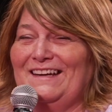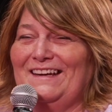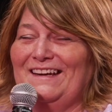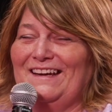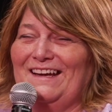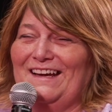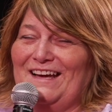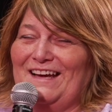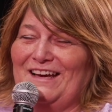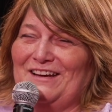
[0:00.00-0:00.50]

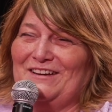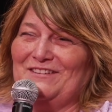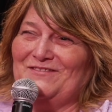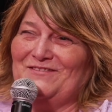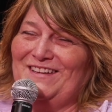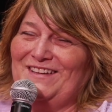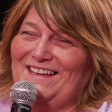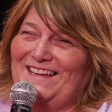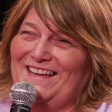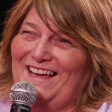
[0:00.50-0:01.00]

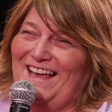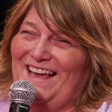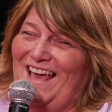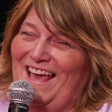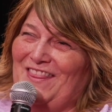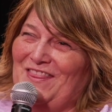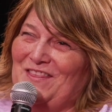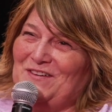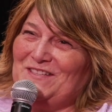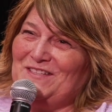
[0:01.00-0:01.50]

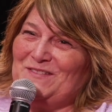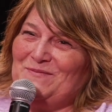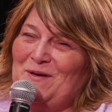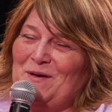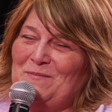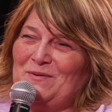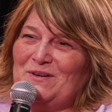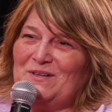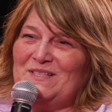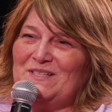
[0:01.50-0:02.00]
And those
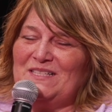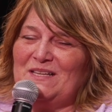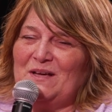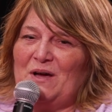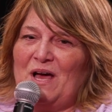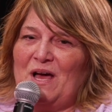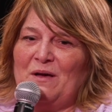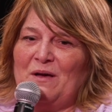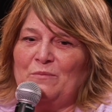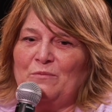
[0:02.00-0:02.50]
members,
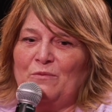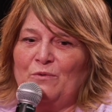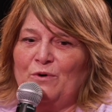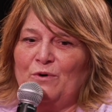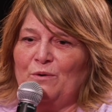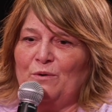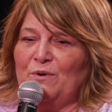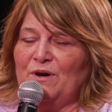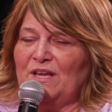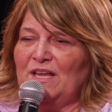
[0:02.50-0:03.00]

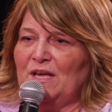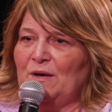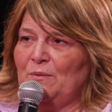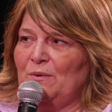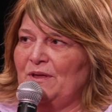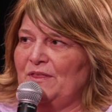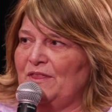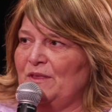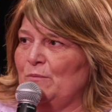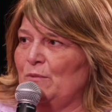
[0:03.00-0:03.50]
we're
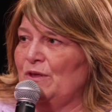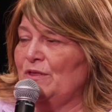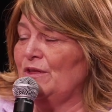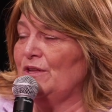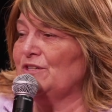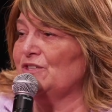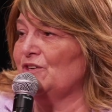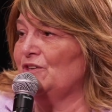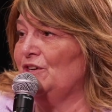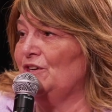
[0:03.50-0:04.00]
working with them with
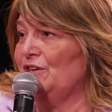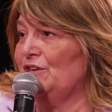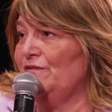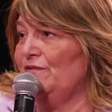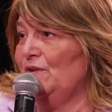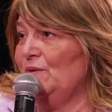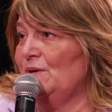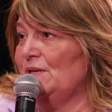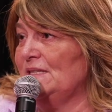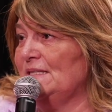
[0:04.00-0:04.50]

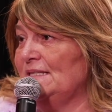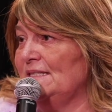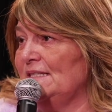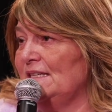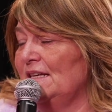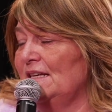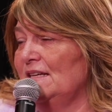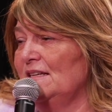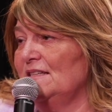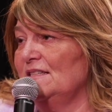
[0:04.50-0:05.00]
alternative
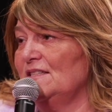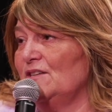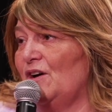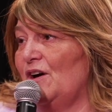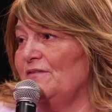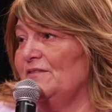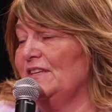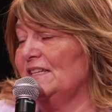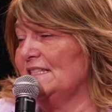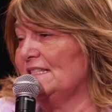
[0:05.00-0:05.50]
fuels. So
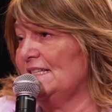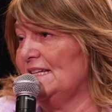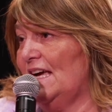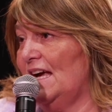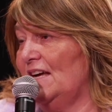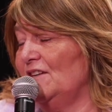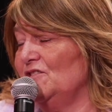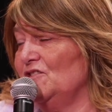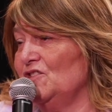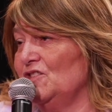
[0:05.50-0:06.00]
obviously
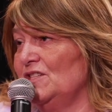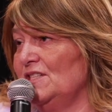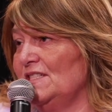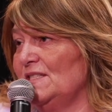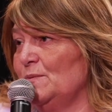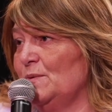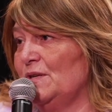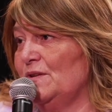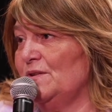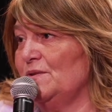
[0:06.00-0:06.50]
hydrogen
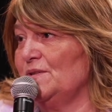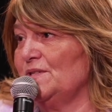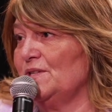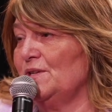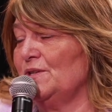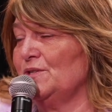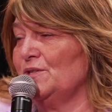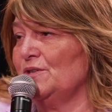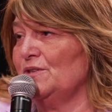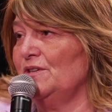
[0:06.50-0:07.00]
is one of those
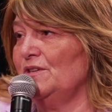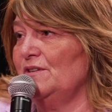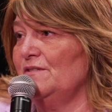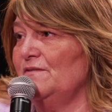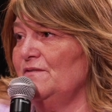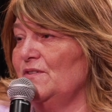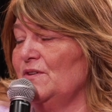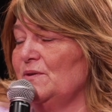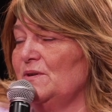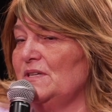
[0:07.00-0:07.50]

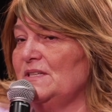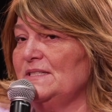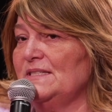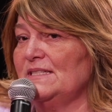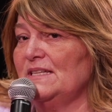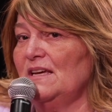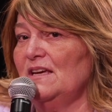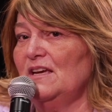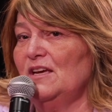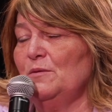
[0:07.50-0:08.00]
alternative
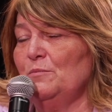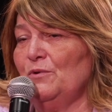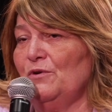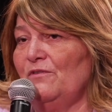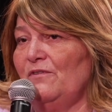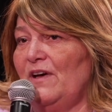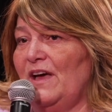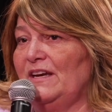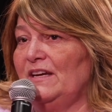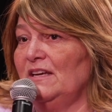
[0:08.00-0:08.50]
fuels,
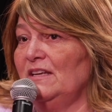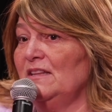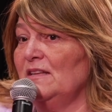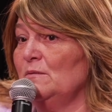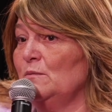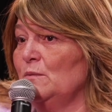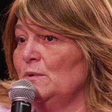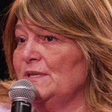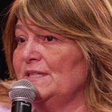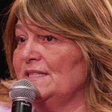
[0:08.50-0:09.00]
providing
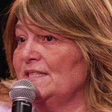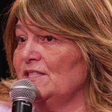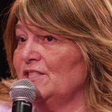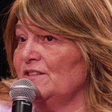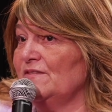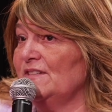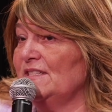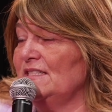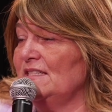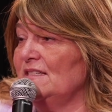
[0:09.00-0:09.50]
them with
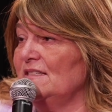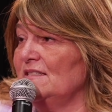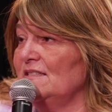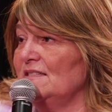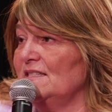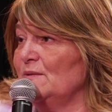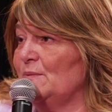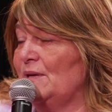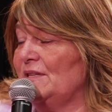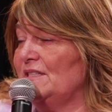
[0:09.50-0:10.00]
services
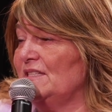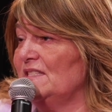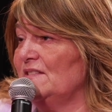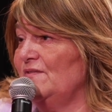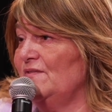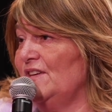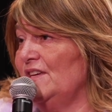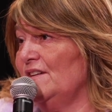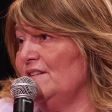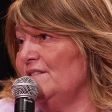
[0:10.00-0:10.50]
as well as
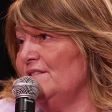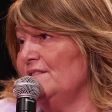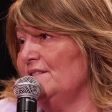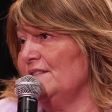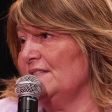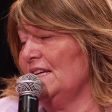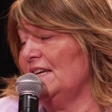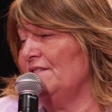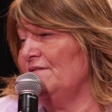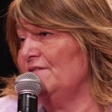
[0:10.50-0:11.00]

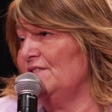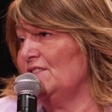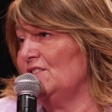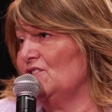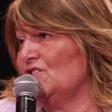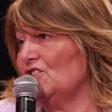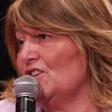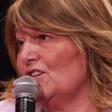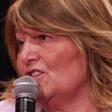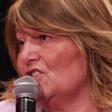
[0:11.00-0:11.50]
vehicles,
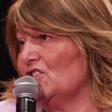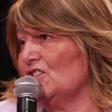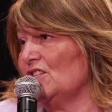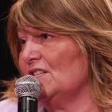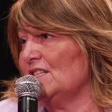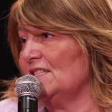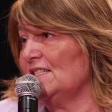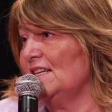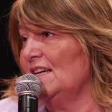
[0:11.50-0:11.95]
infrastructures,